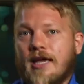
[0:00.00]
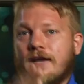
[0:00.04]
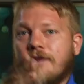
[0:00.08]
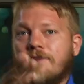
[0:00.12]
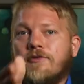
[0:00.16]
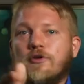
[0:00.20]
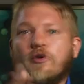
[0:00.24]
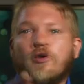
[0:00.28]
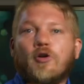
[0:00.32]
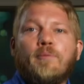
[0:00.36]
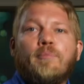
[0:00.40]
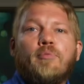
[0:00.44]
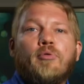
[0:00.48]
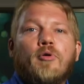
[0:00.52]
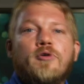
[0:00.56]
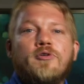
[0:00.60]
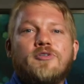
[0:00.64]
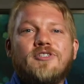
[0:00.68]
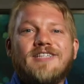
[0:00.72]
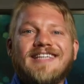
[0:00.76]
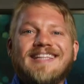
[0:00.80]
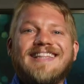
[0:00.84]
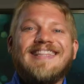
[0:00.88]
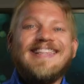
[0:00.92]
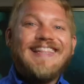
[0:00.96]
If you're
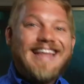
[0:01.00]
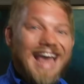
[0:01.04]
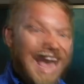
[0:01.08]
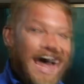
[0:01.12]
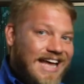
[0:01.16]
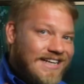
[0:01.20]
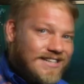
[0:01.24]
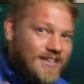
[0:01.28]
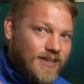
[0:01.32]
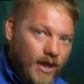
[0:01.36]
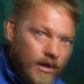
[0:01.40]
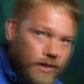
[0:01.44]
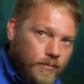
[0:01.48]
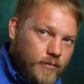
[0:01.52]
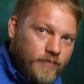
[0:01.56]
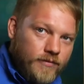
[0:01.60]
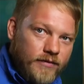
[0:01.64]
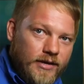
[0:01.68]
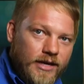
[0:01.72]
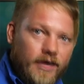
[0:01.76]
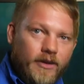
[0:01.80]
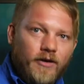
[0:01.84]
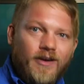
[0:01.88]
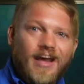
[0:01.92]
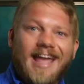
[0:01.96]
approaching that time of
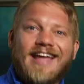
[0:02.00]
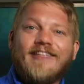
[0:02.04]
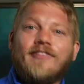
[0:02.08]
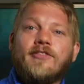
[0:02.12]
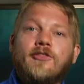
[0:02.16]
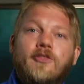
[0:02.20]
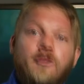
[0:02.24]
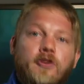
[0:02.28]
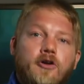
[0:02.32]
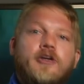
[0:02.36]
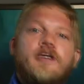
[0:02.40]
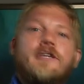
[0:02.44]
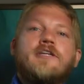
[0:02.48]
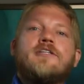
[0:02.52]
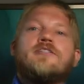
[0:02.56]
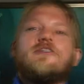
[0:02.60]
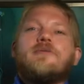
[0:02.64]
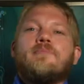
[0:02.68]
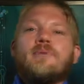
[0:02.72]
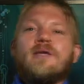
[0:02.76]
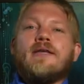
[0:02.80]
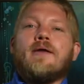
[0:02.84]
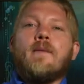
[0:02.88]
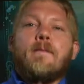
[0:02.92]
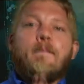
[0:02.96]
year and looking
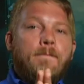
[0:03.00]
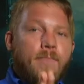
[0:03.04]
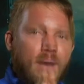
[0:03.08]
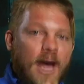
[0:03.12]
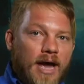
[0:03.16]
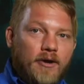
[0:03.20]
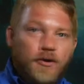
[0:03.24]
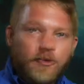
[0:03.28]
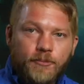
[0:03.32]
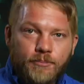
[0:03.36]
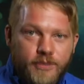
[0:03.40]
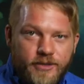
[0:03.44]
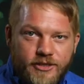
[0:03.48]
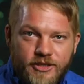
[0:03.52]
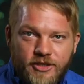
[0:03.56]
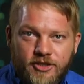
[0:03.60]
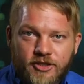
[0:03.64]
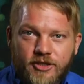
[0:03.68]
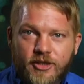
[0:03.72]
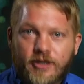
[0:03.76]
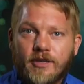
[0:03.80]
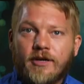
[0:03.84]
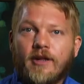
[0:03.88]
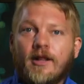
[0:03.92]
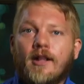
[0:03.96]
to be in a better
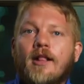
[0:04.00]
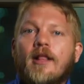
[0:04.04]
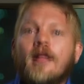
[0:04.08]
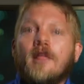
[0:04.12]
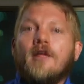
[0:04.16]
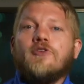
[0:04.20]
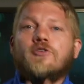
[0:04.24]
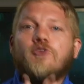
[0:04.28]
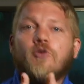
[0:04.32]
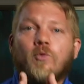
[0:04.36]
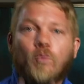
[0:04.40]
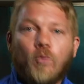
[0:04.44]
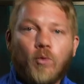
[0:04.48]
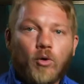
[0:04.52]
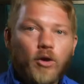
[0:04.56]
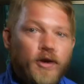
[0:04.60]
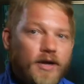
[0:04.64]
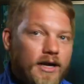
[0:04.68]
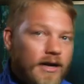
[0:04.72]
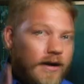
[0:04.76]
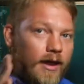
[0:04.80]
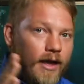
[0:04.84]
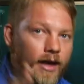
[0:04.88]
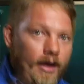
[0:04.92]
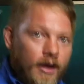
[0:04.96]
position to
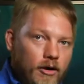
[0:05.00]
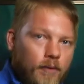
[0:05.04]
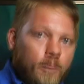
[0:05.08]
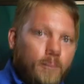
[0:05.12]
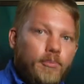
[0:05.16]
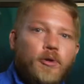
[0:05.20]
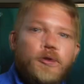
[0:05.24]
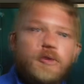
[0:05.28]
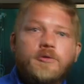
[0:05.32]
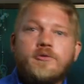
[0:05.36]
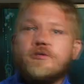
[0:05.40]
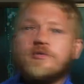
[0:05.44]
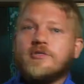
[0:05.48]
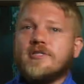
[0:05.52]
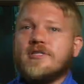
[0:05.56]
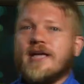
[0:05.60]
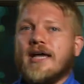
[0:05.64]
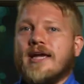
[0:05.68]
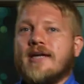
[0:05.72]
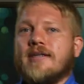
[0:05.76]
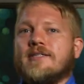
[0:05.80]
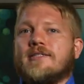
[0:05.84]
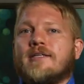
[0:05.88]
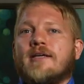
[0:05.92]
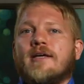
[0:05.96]
work in hail-prone
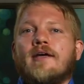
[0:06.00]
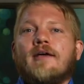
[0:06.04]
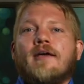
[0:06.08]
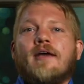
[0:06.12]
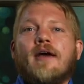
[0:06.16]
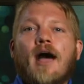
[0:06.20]
states,